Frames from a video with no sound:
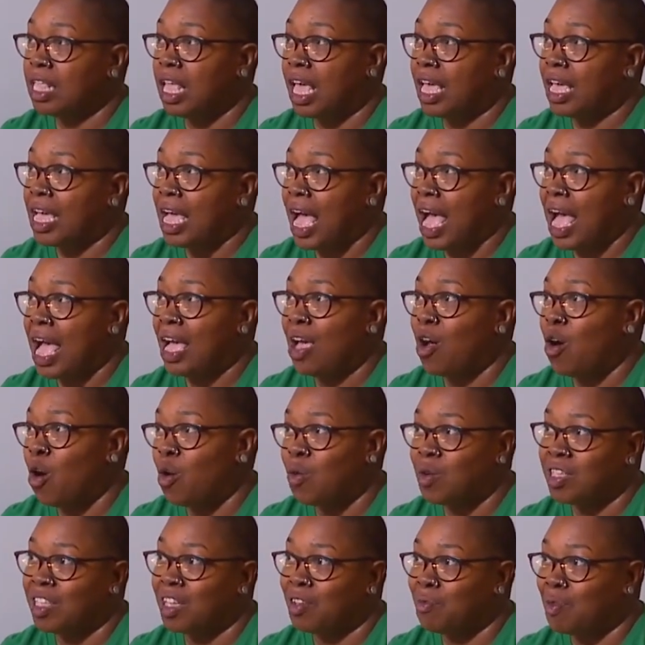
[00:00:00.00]
Like I
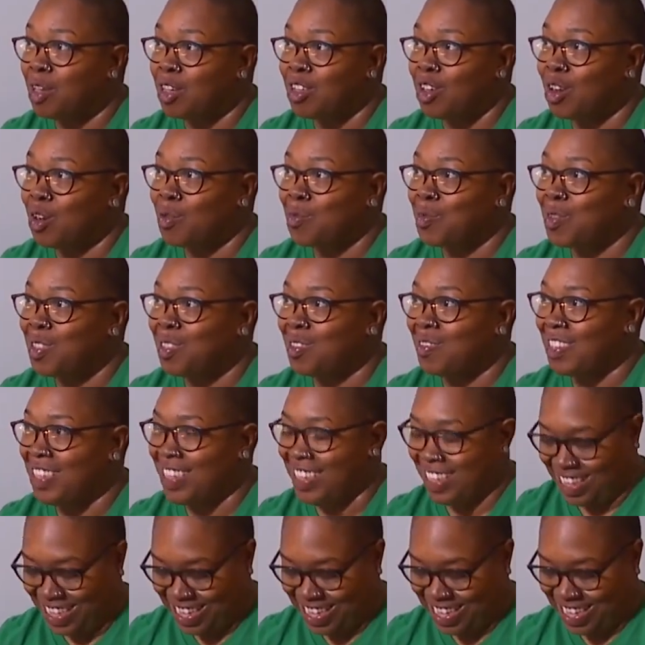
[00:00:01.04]
always have my yarn with me.